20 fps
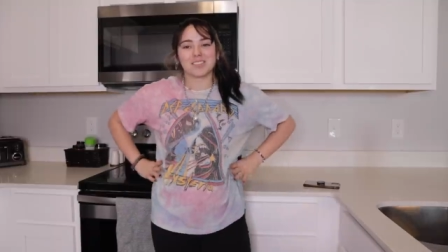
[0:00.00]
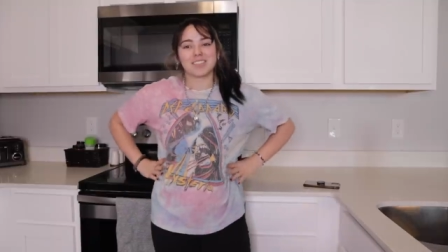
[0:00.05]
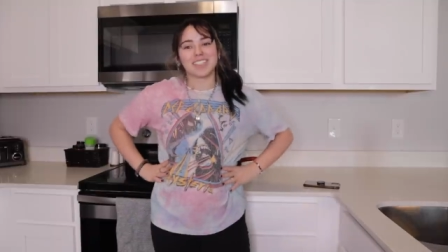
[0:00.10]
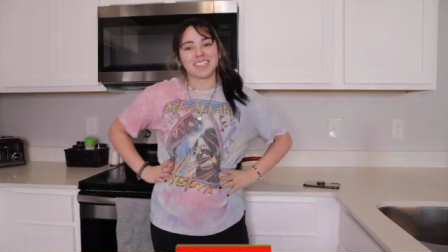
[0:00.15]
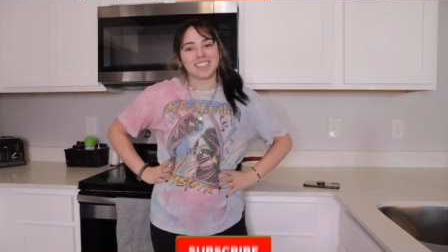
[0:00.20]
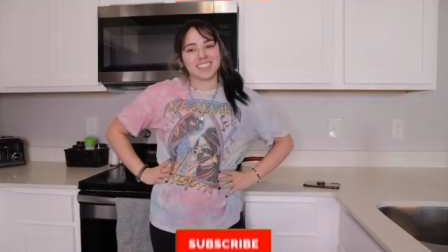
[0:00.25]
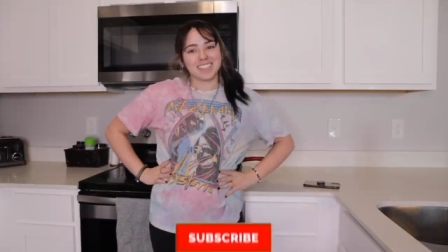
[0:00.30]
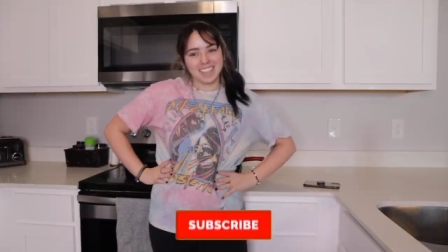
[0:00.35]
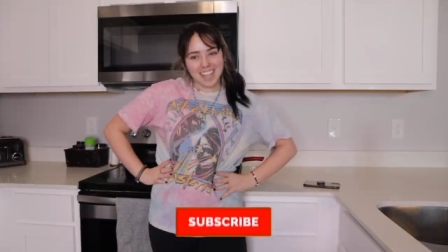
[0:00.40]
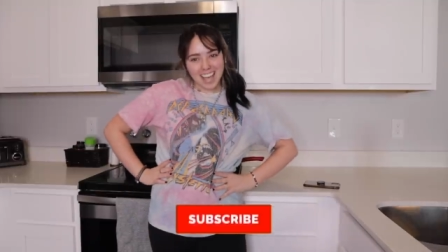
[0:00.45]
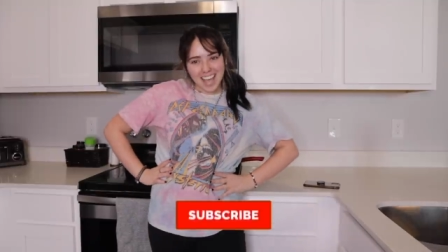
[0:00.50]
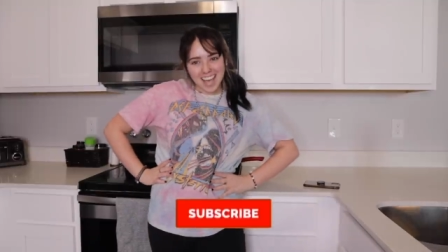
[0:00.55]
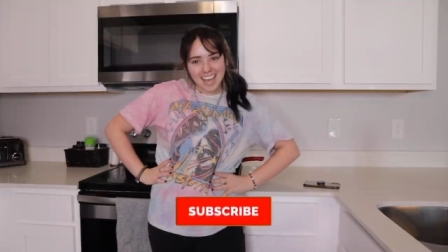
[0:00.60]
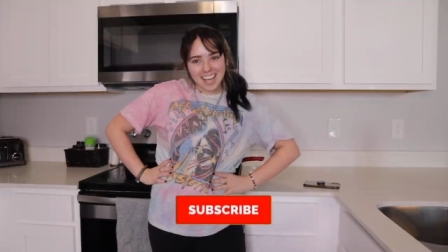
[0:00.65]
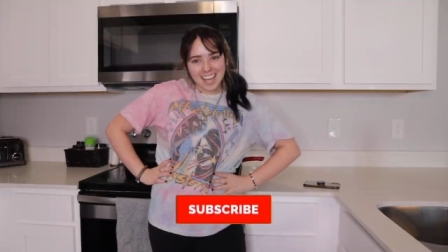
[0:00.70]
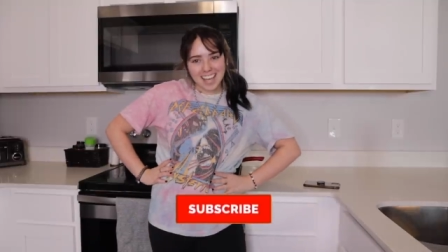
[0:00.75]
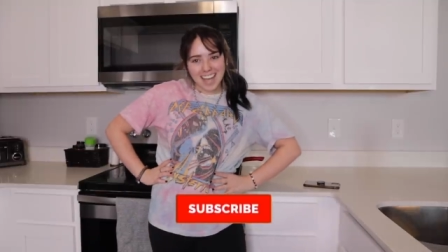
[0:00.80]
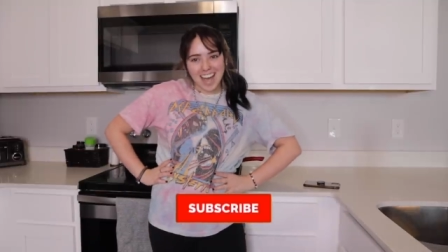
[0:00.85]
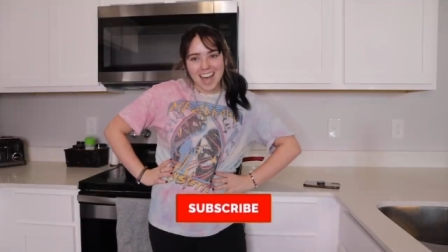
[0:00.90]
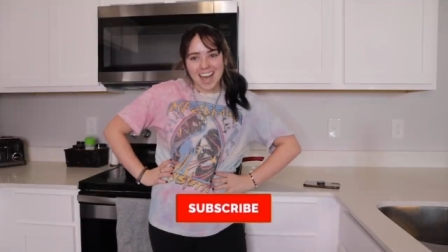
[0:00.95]

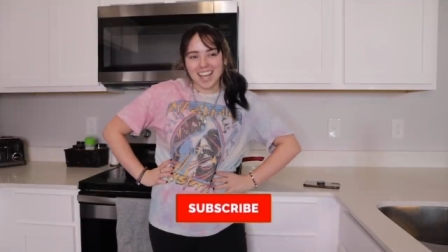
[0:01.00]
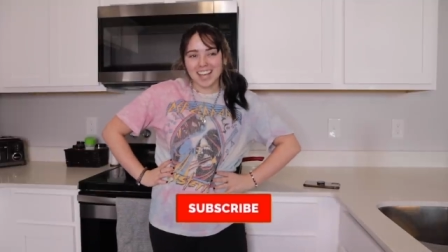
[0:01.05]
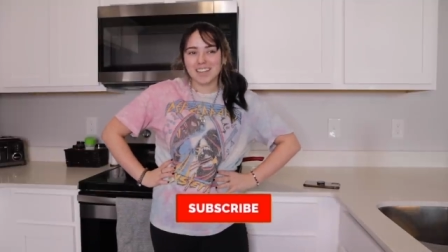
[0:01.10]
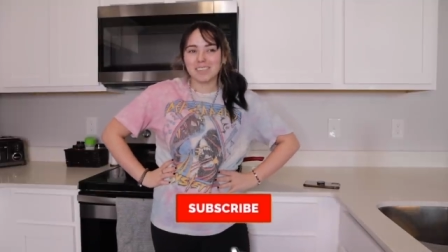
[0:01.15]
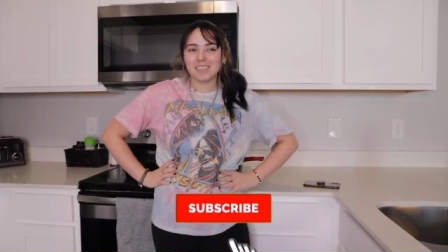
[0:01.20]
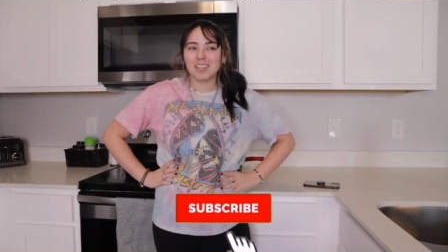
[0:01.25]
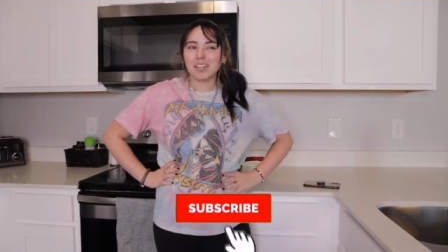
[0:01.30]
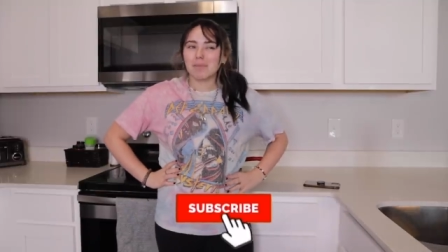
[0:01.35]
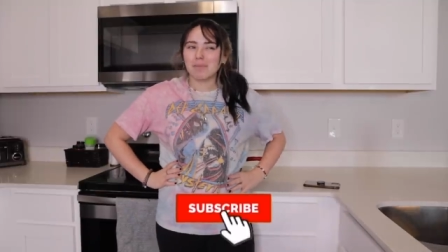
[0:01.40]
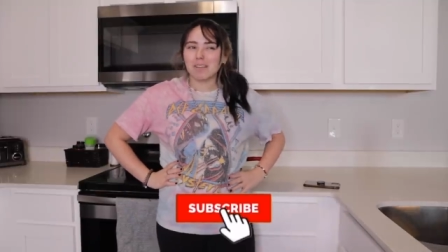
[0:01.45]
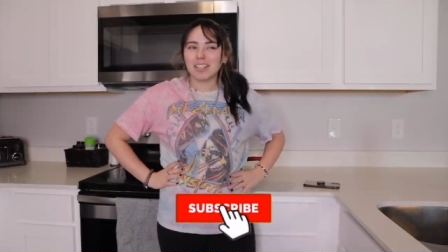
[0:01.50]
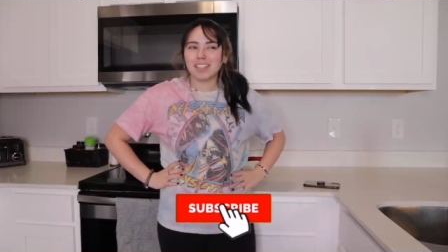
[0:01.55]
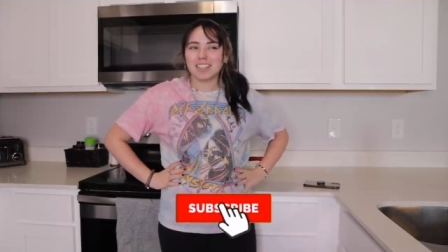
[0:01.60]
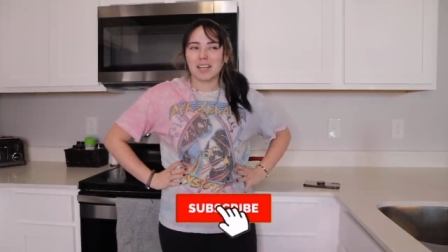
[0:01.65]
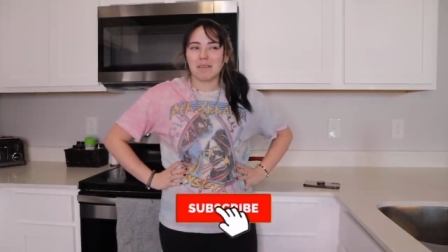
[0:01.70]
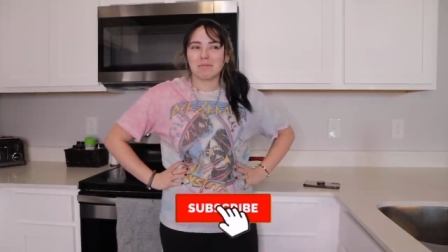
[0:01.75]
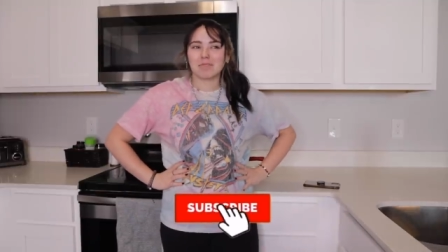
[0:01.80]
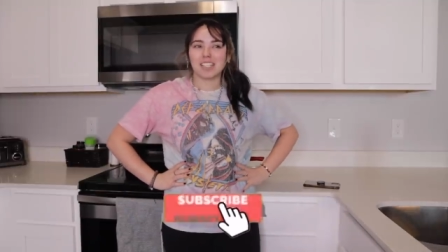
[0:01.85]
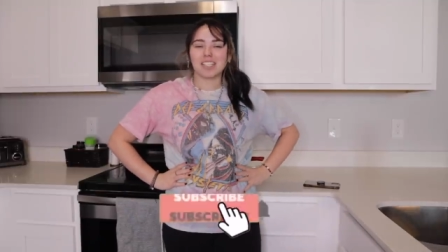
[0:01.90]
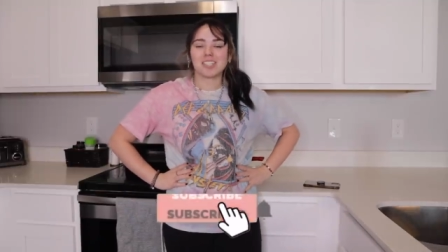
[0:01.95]
today, I'm gonna be
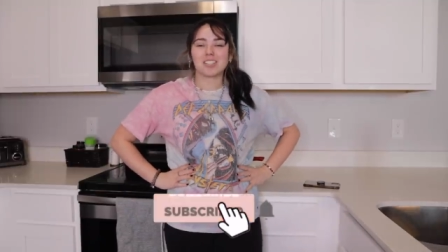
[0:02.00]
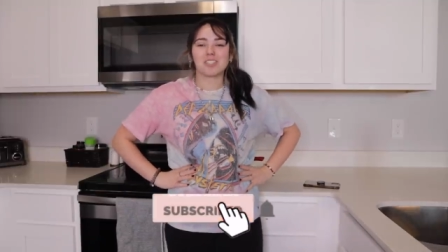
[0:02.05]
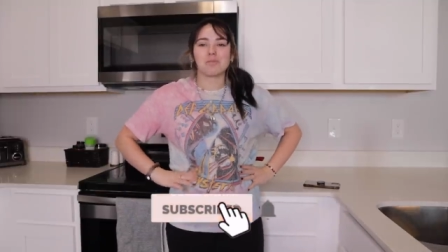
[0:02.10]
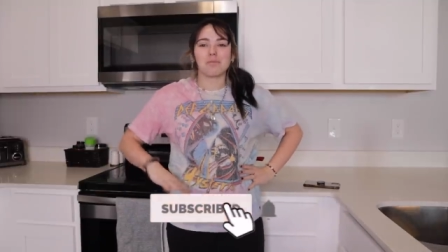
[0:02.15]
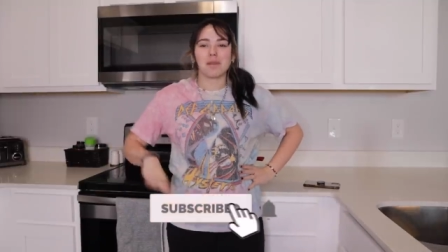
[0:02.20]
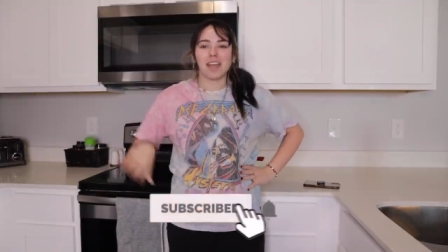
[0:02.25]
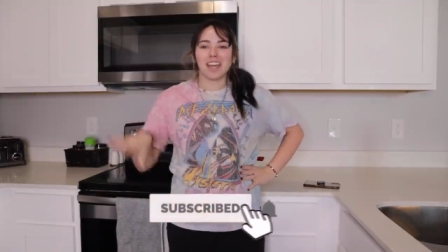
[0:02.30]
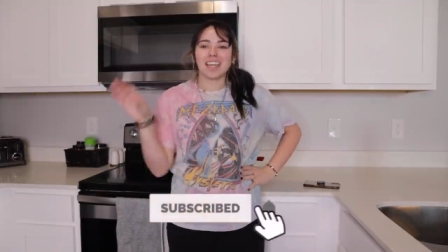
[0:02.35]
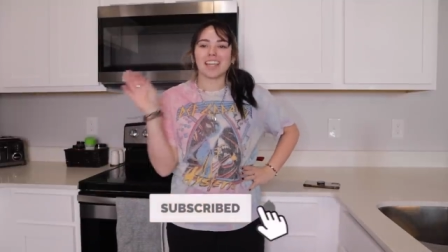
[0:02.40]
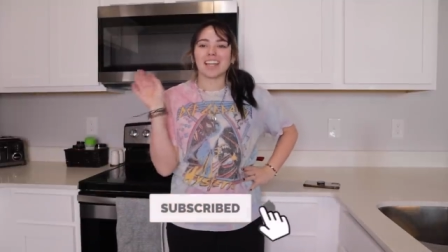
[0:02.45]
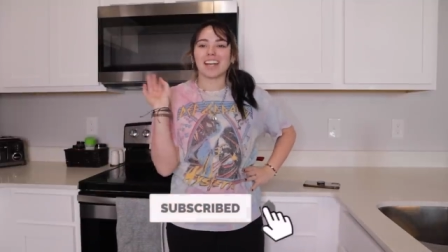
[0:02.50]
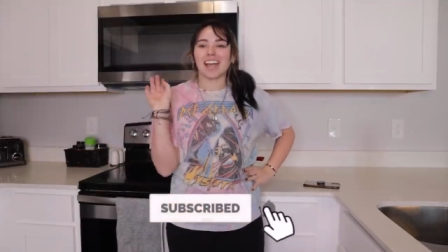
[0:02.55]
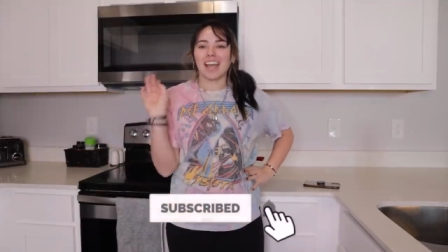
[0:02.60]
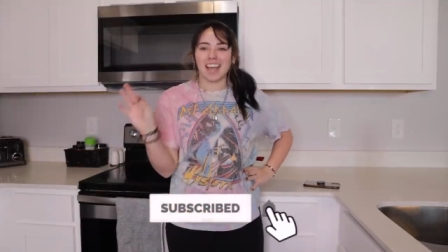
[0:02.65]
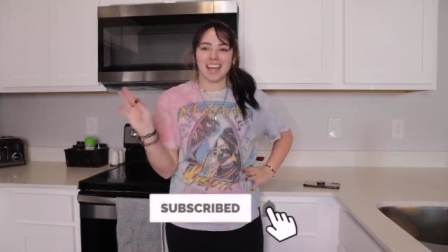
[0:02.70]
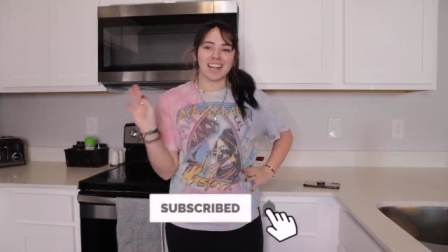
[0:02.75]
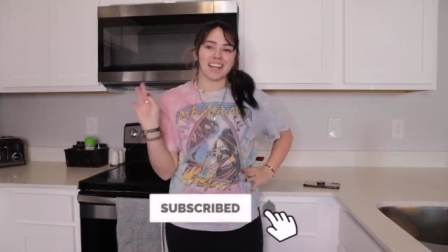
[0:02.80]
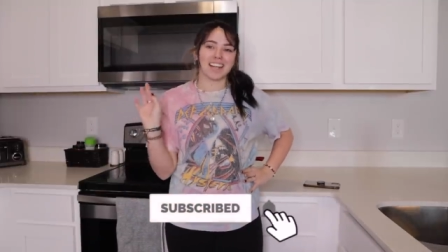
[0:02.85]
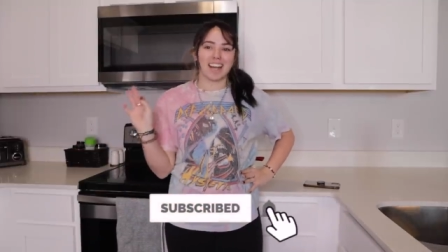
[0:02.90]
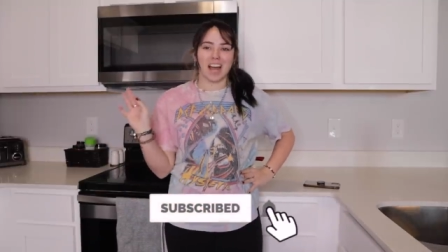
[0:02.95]
attempting to make an
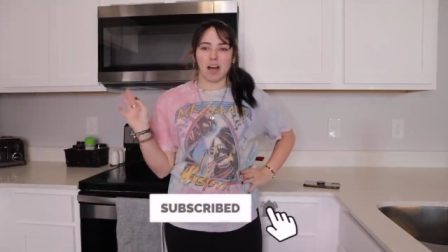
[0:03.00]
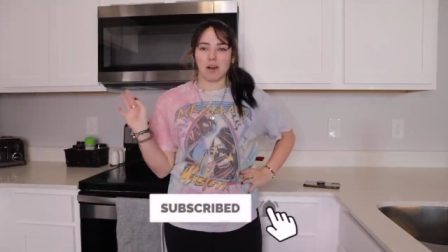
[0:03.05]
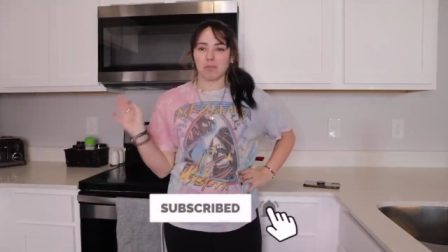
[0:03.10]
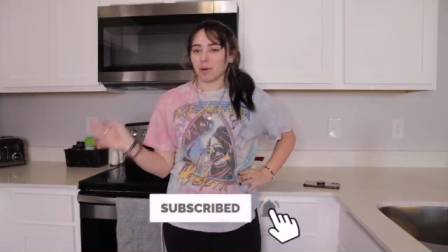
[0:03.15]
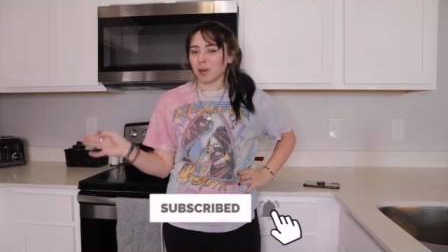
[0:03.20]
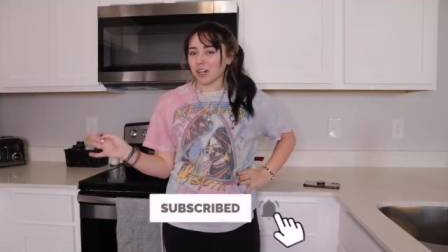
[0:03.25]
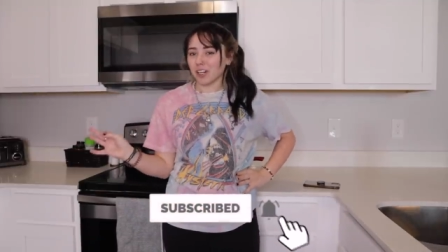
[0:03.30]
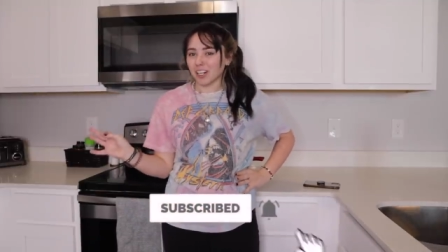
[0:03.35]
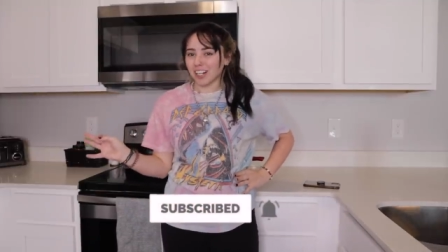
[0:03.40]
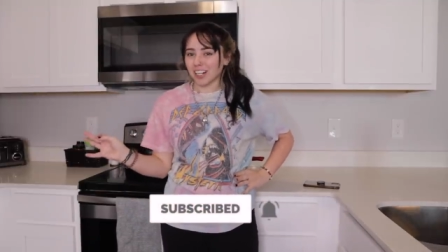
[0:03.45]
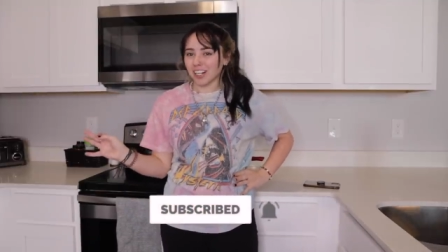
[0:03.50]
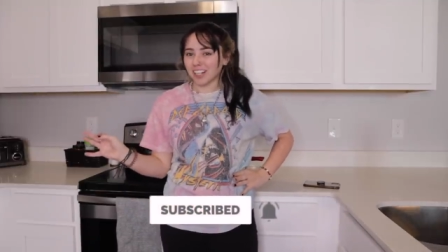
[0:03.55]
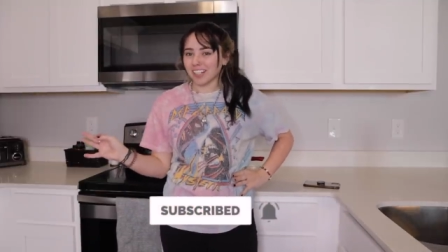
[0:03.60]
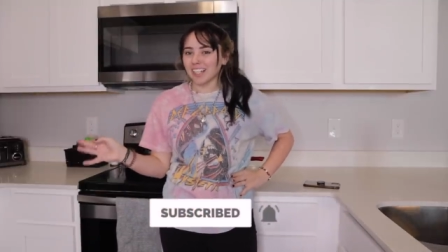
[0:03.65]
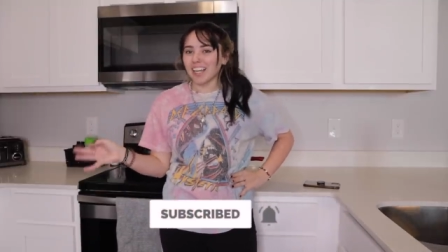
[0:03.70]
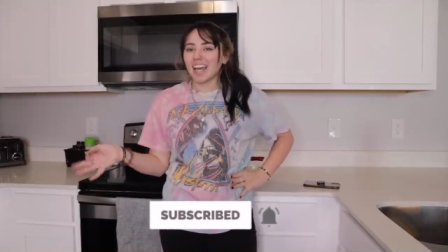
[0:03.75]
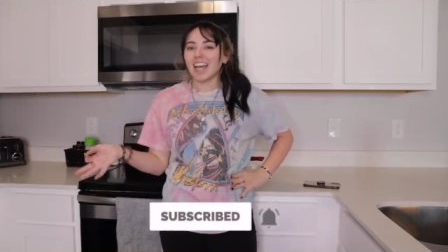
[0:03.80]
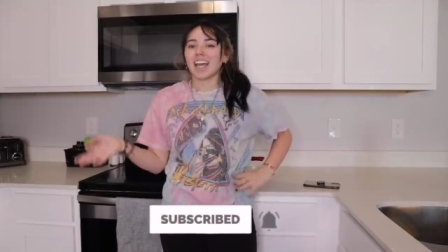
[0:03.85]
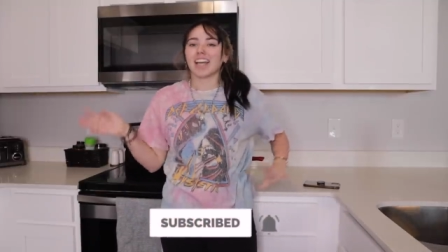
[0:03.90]
In-N-Out burger,